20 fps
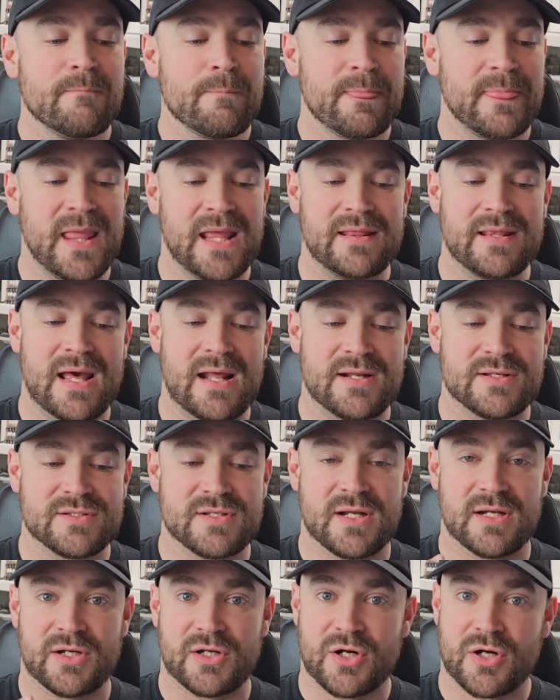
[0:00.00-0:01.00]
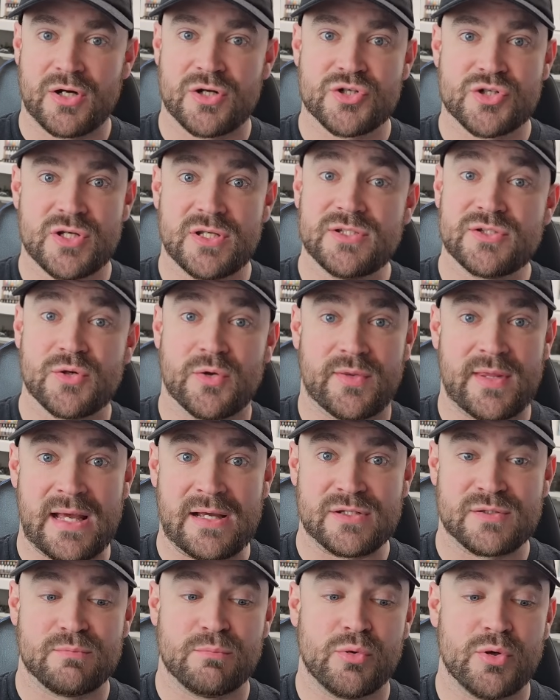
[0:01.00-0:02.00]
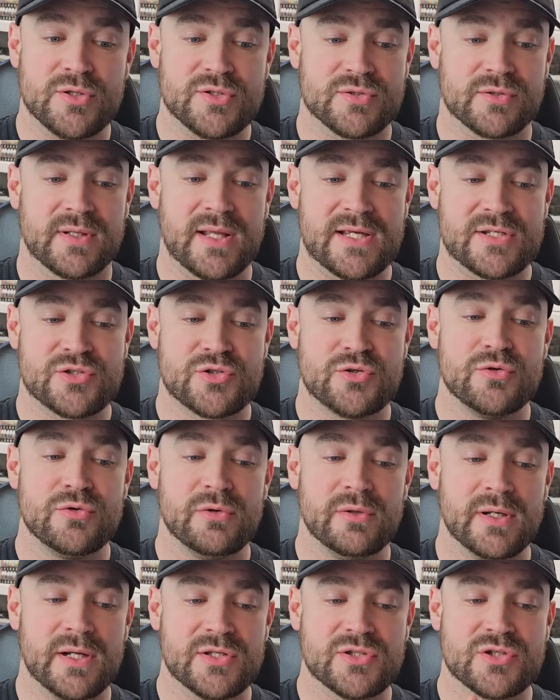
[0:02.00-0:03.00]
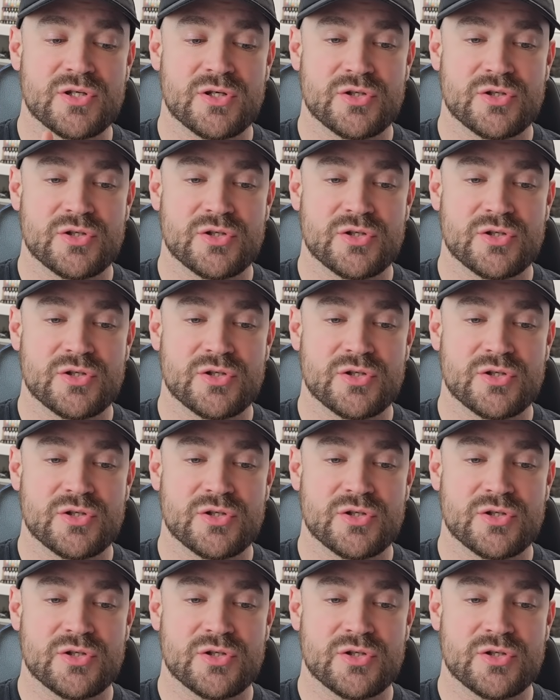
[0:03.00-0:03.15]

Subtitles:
And that is an incursion, so 1,000 points or less, 2 units.